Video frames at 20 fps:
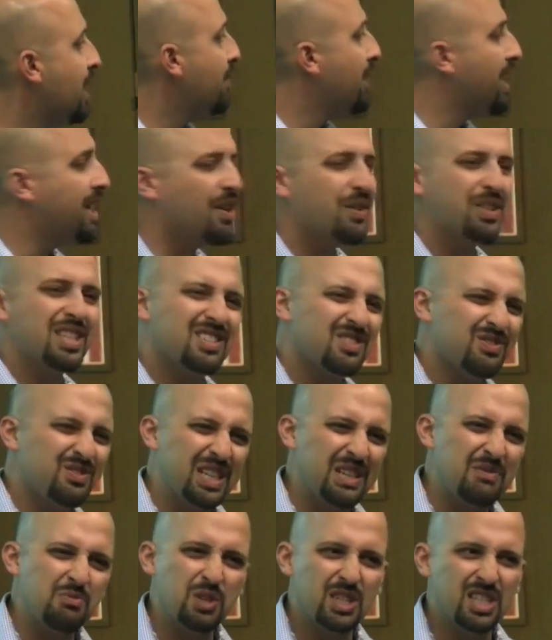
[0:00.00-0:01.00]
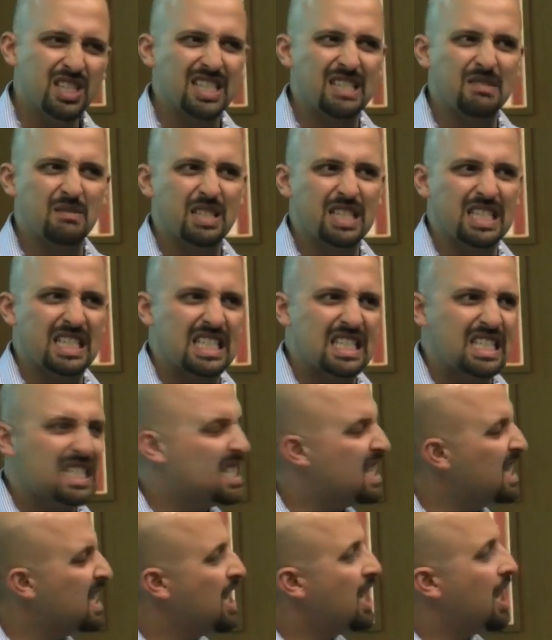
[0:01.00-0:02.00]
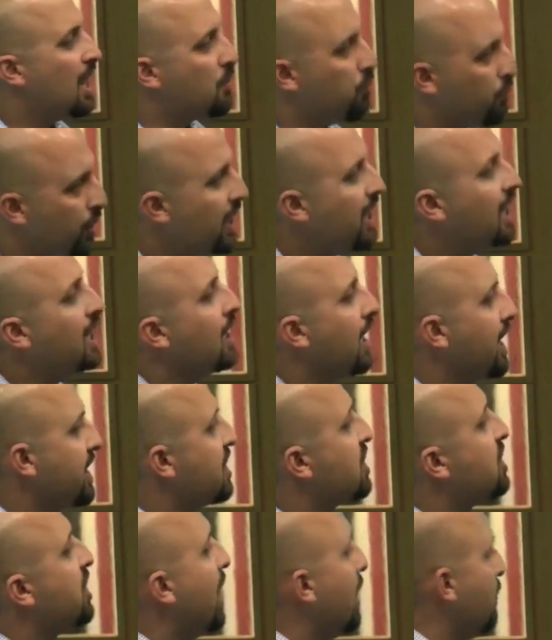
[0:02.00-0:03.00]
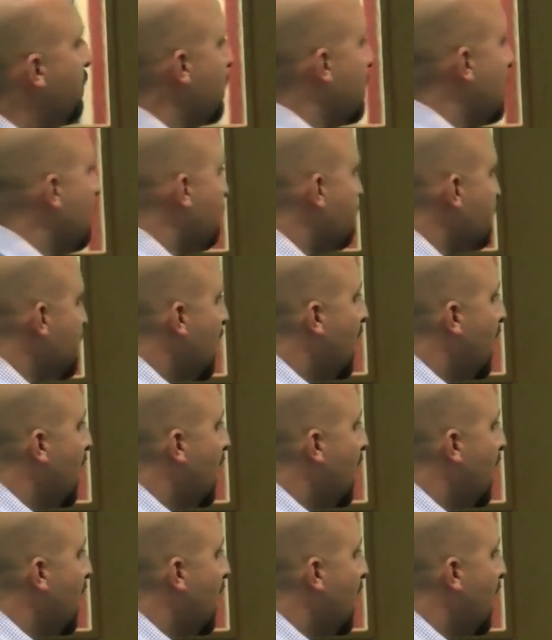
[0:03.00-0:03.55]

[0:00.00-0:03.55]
I'm like, no, it doesn't really work that way. I'd really like to chat with them.